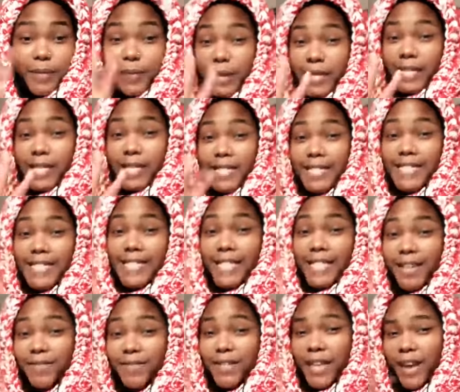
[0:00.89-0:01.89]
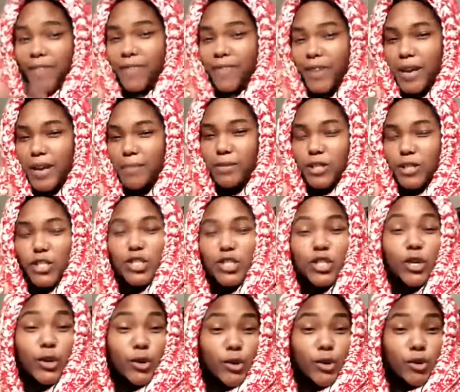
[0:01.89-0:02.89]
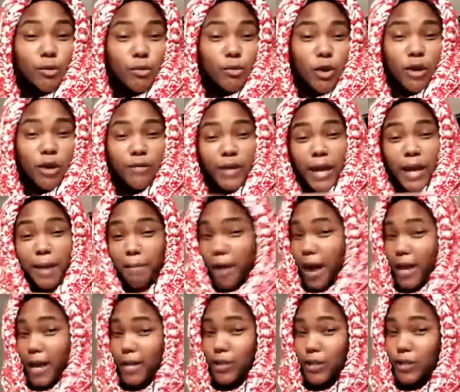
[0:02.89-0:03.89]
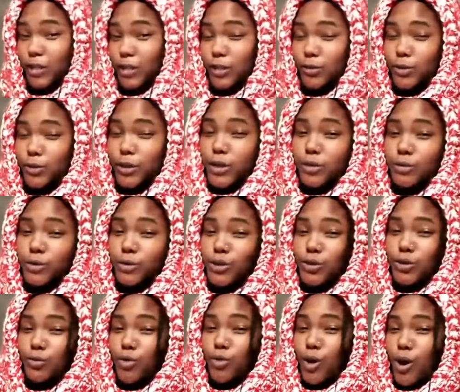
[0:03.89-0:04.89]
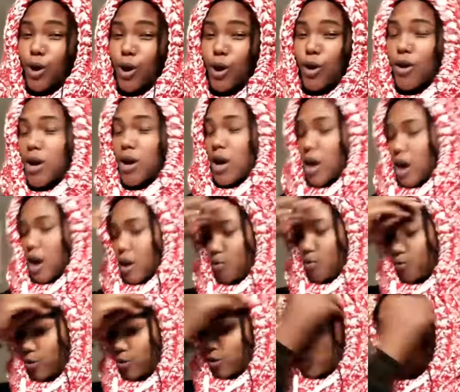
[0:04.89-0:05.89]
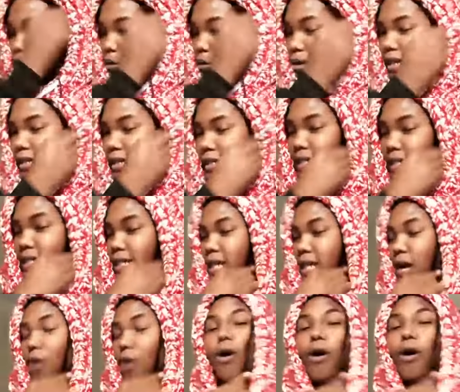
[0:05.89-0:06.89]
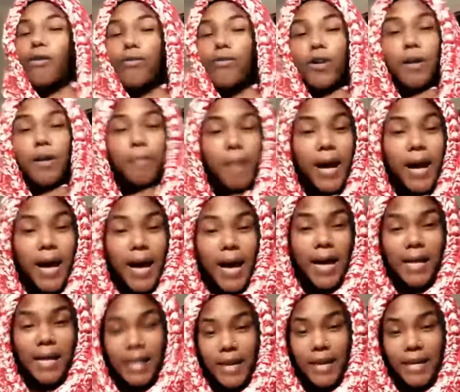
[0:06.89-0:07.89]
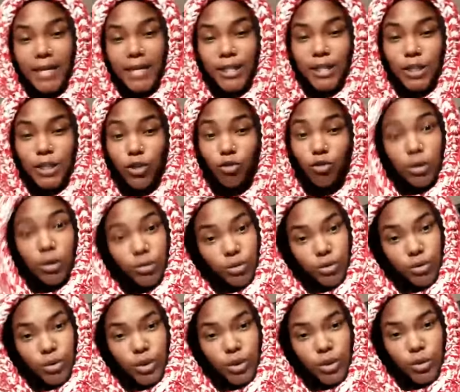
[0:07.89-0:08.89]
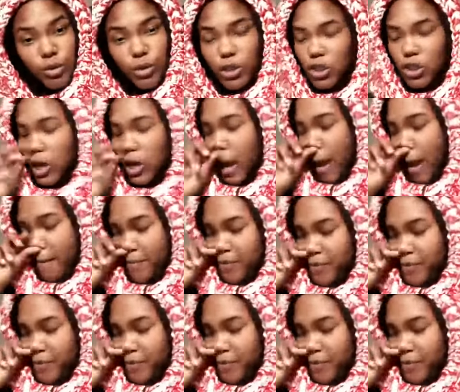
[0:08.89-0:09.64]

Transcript: Peace, love, and life, family. It's your girl, Morgan Renee Myers, tuning in with you all real quickly to go over my latest grocery store shop.